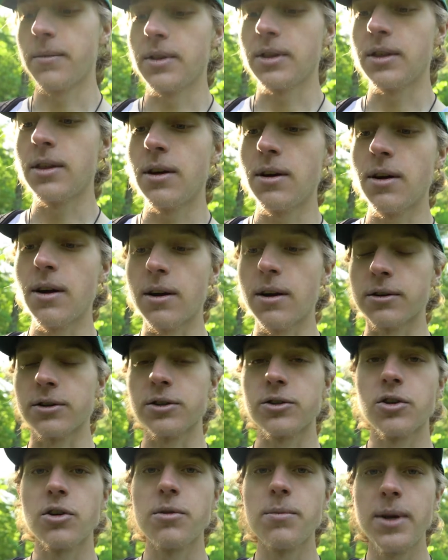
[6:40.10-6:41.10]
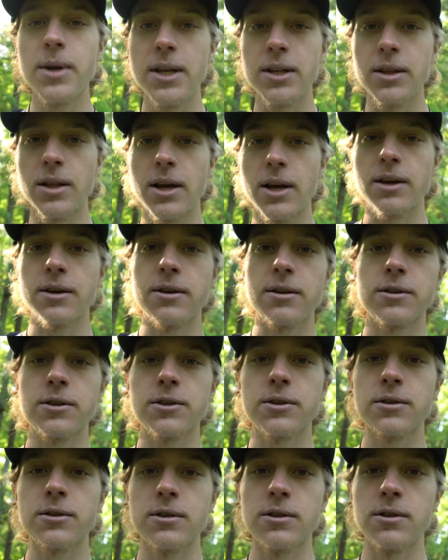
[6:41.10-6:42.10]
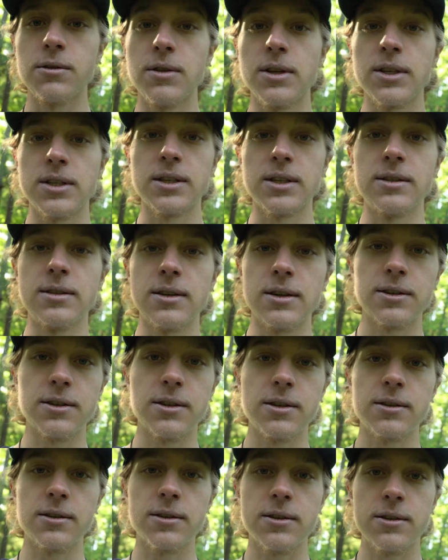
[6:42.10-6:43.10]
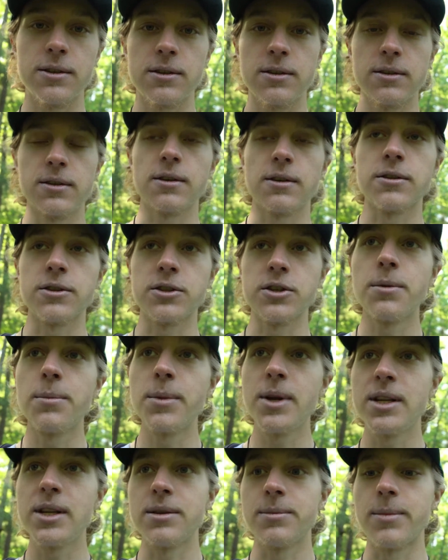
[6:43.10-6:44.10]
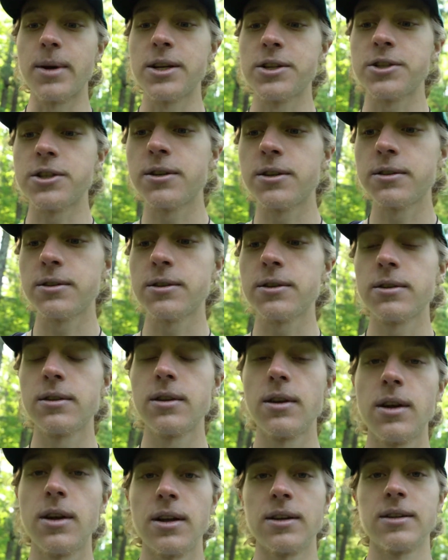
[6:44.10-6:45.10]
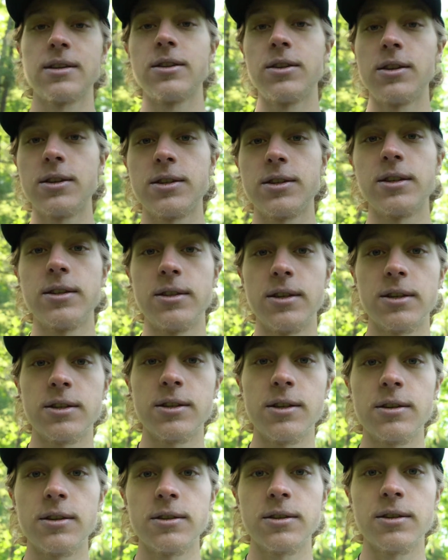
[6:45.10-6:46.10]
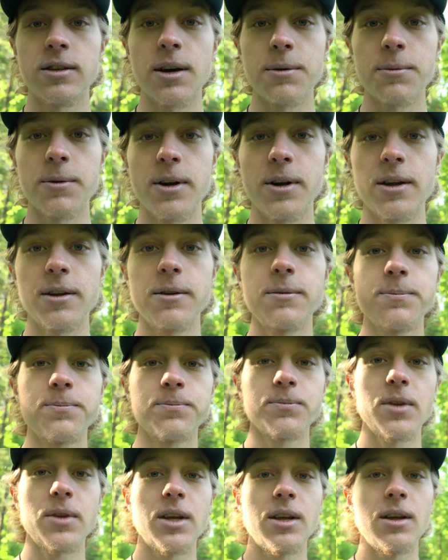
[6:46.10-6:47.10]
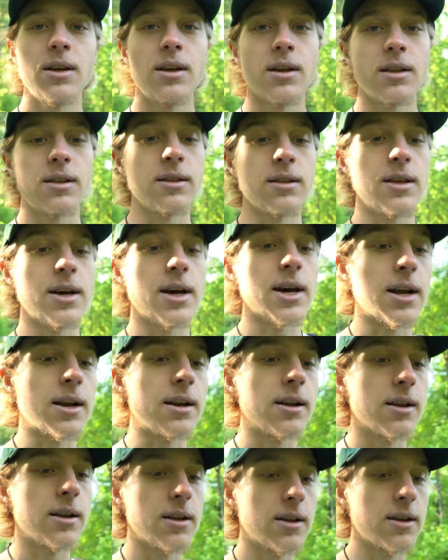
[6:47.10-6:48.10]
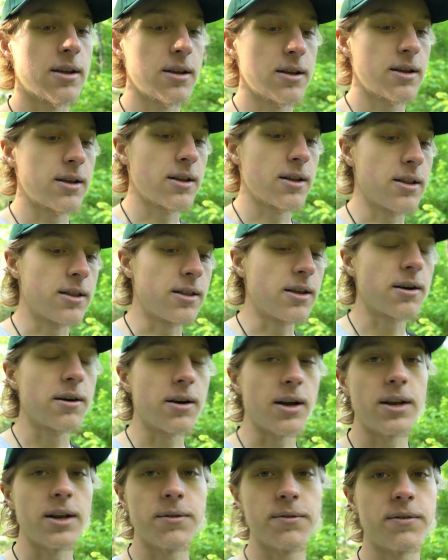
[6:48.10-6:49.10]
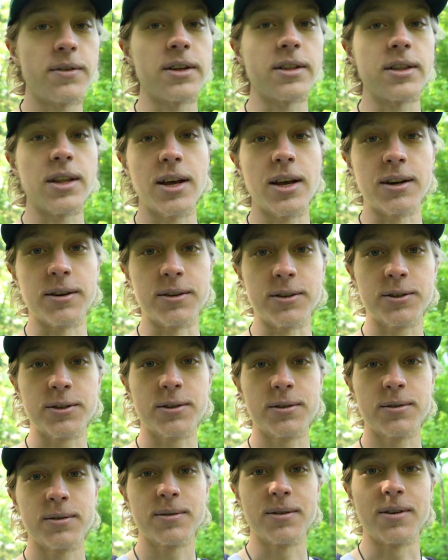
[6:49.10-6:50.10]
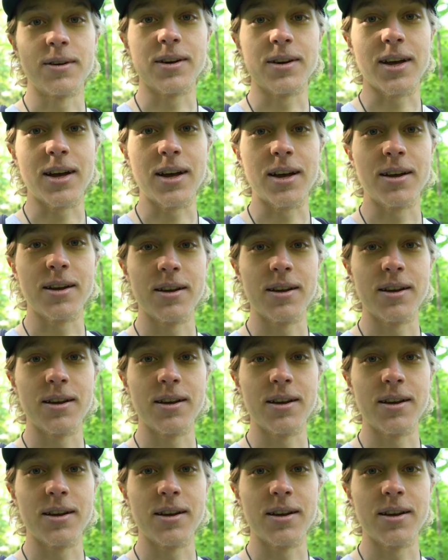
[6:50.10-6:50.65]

there are so many layers to this existence. There are so many dimensions to this existence that we're in, that there are infinite layers, okay?